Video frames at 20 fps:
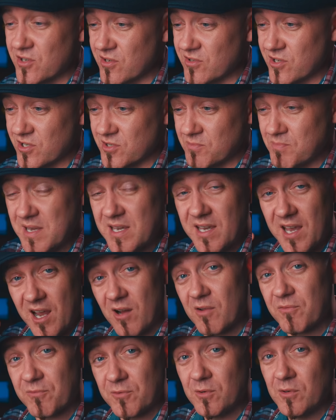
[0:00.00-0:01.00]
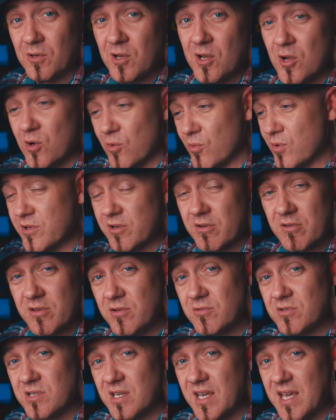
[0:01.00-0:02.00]
So just be careful when you're
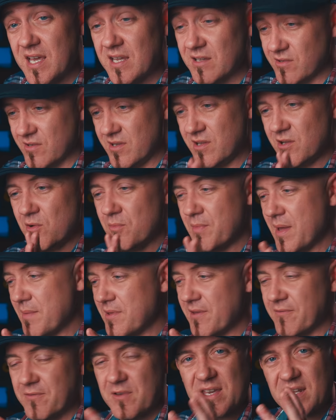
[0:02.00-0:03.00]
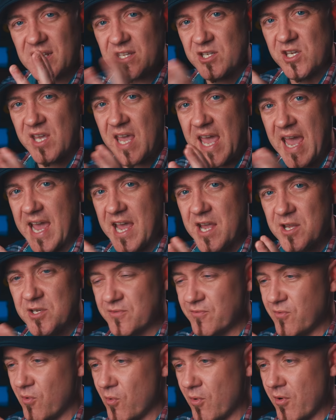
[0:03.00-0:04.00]
using it. You know, maybe if you get a cage
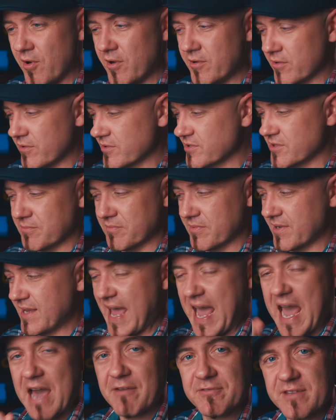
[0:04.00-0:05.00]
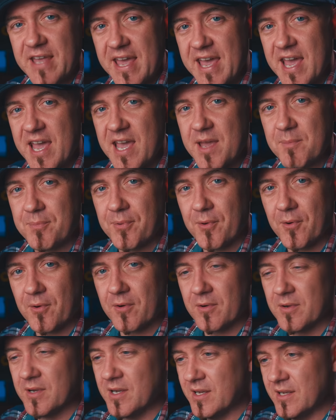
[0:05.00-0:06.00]
for it or some gaff tape,
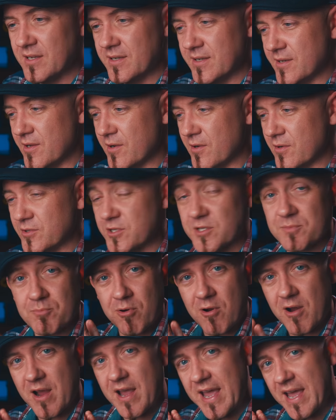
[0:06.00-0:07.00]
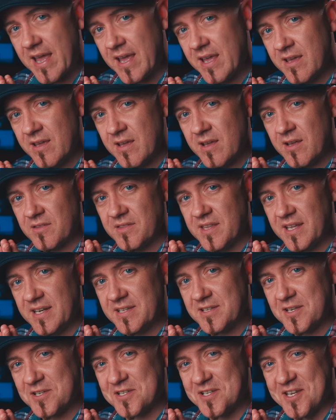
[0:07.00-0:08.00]
or, you know, just pray that
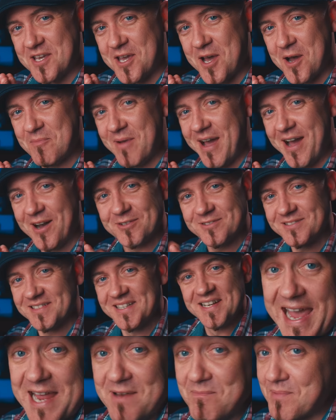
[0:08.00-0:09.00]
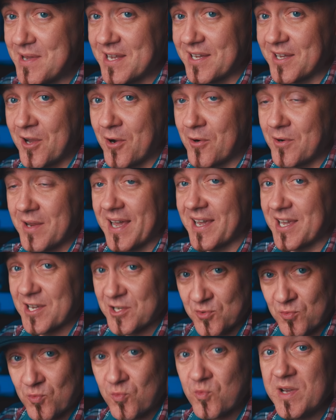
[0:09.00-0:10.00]
it doesn't come out. The eight bit codec
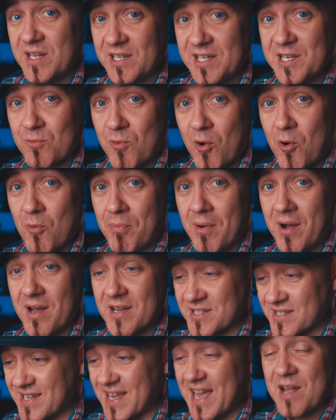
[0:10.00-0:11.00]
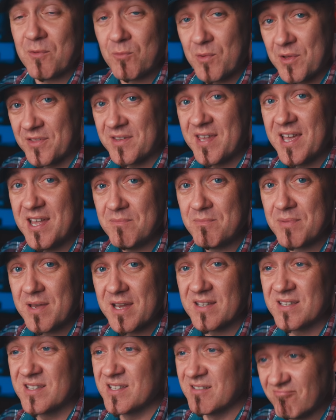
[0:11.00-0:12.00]
is really robust, and with ten
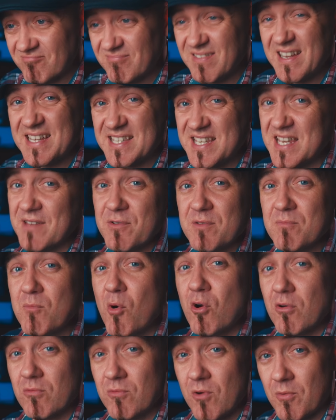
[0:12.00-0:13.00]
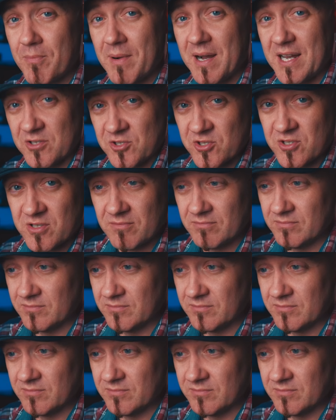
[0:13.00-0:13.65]
bits, it's even more robust.